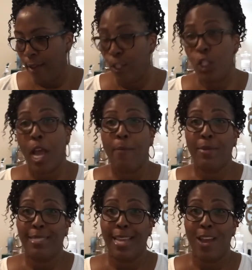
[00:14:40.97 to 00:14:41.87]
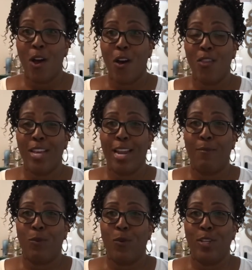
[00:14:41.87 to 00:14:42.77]
Shop and Say haul that
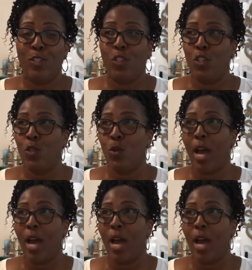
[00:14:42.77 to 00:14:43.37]
I'm going to do.